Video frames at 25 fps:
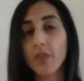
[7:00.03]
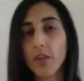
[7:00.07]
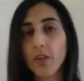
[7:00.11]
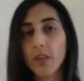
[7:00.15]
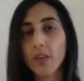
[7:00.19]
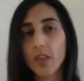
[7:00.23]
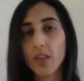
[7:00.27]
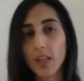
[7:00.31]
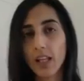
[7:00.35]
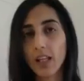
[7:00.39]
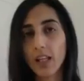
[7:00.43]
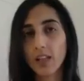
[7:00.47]

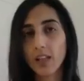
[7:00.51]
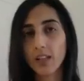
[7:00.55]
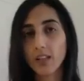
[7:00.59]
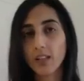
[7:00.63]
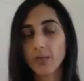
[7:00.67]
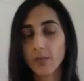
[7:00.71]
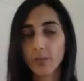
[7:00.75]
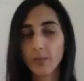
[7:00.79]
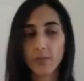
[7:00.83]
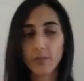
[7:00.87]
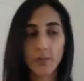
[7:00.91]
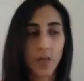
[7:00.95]
few
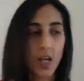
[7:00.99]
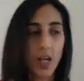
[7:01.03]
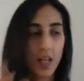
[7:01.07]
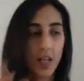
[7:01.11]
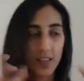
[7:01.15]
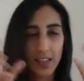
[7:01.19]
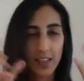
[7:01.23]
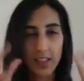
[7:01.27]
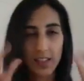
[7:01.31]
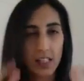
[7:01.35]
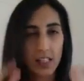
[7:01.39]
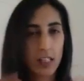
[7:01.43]
things, from
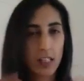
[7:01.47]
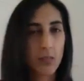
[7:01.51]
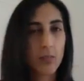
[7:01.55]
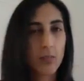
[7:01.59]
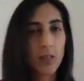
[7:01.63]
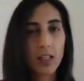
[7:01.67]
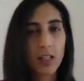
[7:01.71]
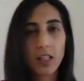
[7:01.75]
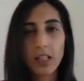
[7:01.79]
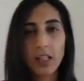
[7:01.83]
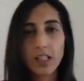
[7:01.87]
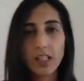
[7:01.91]
the
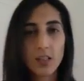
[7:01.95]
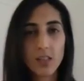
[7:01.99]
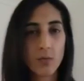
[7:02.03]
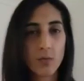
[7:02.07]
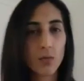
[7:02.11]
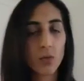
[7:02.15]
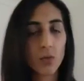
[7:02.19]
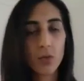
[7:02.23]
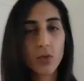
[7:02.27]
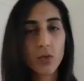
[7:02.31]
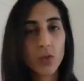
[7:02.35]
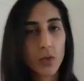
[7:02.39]
seemingly
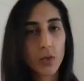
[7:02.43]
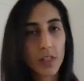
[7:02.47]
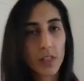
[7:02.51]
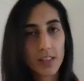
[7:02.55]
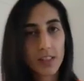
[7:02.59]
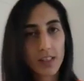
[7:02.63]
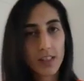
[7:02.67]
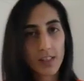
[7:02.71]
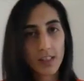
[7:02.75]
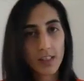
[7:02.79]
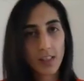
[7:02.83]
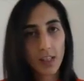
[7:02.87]
small
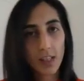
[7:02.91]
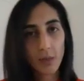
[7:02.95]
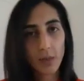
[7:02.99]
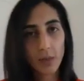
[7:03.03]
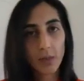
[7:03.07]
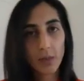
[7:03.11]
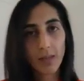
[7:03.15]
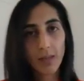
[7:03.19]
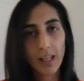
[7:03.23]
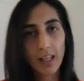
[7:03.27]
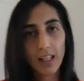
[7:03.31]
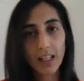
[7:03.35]
choices that
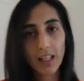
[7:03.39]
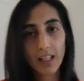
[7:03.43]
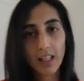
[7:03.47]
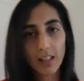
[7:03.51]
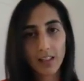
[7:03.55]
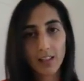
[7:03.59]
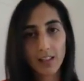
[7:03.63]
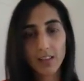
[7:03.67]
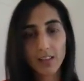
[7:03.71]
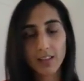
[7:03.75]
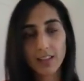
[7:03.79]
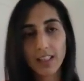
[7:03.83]
we make
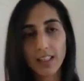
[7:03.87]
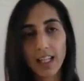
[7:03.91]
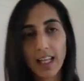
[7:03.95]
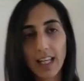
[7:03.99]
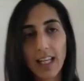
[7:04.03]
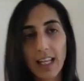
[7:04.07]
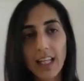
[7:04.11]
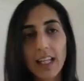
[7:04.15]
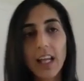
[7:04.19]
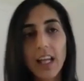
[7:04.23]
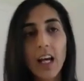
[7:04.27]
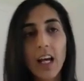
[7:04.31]
in our
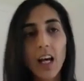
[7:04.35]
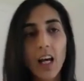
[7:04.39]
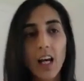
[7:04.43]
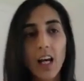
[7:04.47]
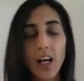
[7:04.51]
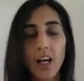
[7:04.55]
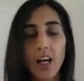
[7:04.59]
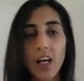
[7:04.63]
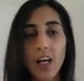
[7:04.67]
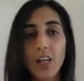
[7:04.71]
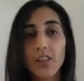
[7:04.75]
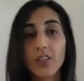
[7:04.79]
day
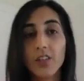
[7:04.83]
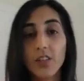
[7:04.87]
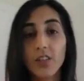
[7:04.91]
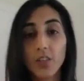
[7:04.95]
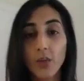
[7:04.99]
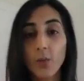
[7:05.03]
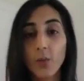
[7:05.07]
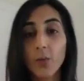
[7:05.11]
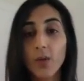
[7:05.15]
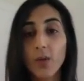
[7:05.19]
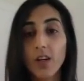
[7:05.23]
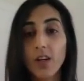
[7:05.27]
to
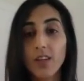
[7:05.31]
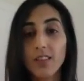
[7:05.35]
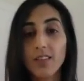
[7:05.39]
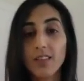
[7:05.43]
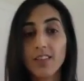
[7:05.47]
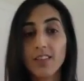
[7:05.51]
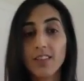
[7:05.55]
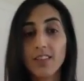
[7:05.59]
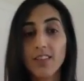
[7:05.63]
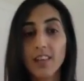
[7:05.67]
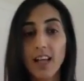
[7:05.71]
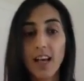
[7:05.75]
the
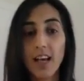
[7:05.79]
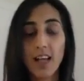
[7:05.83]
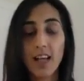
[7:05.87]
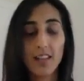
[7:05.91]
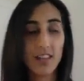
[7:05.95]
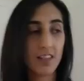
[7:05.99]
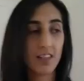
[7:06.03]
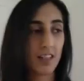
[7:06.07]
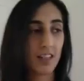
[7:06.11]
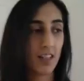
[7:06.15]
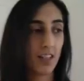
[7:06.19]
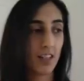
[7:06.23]
ones that
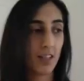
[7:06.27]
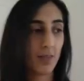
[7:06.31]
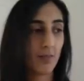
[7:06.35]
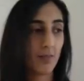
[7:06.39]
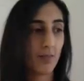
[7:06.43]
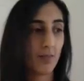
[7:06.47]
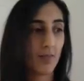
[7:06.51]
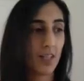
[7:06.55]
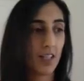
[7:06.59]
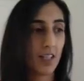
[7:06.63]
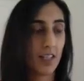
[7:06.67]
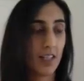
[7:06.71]

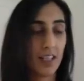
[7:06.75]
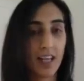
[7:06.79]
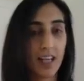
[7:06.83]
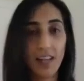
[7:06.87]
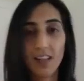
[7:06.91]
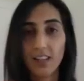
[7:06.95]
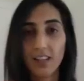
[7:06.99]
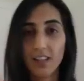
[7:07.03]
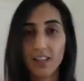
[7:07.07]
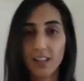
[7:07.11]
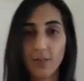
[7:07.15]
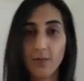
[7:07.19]

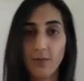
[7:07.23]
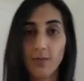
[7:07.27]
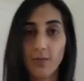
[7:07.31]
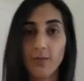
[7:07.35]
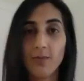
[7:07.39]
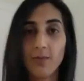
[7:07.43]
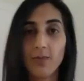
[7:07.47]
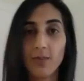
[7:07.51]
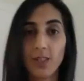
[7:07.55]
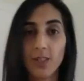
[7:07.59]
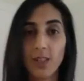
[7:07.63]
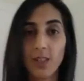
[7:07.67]
that
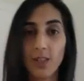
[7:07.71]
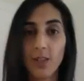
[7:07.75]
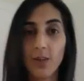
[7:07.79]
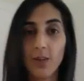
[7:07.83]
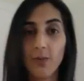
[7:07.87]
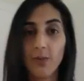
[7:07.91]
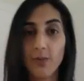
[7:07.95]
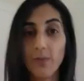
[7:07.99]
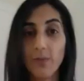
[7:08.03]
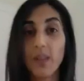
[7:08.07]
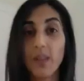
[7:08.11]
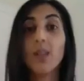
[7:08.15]
can, you
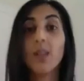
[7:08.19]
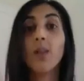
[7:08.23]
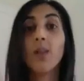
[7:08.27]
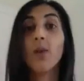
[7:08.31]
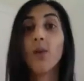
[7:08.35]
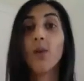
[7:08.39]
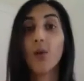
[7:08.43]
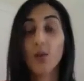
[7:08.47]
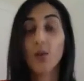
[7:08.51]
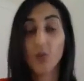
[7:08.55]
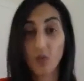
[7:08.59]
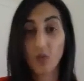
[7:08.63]
know, feel a
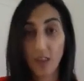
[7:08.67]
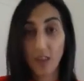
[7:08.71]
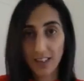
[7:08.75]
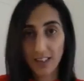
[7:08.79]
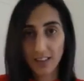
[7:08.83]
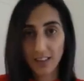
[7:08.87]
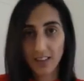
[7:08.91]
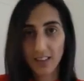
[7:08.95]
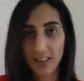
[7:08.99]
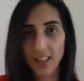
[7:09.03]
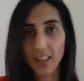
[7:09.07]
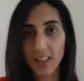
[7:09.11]
lot
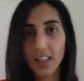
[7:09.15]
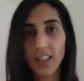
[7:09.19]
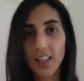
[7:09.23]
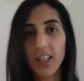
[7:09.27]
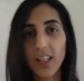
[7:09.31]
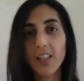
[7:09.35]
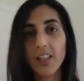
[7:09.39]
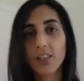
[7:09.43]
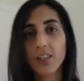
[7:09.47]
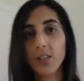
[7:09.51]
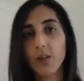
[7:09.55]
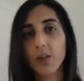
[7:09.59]
grander.
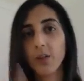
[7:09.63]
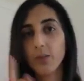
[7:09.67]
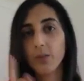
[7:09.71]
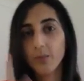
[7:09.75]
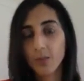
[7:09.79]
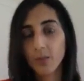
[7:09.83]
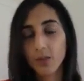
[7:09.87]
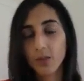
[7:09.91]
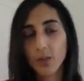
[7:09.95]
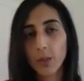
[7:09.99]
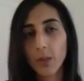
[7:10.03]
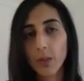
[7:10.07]
So
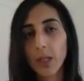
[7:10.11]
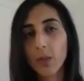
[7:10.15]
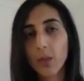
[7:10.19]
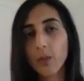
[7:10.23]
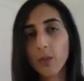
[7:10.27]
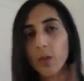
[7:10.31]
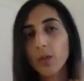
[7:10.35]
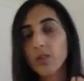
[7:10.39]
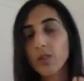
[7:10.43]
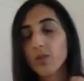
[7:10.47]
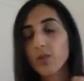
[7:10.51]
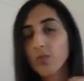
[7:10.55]
doing
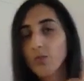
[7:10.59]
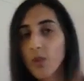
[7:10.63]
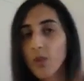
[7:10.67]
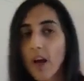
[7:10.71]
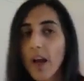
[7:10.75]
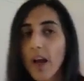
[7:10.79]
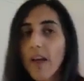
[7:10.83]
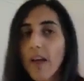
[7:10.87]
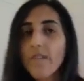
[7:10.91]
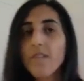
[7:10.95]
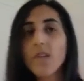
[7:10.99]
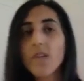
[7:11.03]
what's
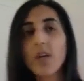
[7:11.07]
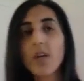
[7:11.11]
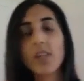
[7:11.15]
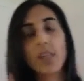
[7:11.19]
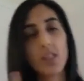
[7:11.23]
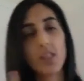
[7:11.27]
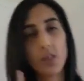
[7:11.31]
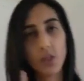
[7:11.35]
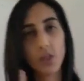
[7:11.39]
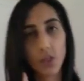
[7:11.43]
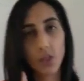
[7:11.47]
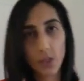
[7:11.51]
right
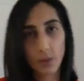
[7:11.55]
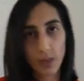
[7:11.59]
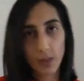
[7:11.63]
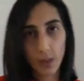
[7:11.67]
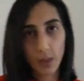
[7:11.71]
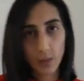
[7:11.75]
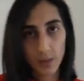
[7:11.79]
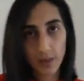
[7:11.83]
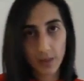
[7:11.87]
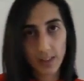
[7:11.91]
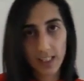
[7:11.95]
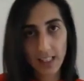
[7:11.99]
versus
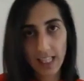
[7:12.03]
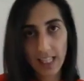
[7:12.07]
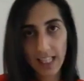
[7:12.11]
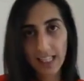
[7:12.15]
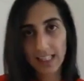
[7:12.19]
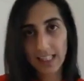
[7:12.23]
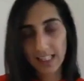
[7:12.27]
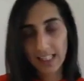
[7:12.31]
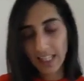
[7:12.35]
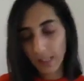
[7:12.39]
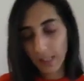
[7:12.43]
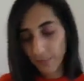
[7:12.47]
doing what's
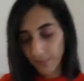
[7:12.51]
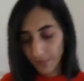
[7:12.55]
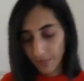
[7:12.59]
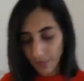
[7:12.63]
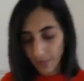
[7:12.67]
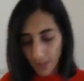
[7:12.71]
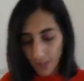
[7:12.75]
easy.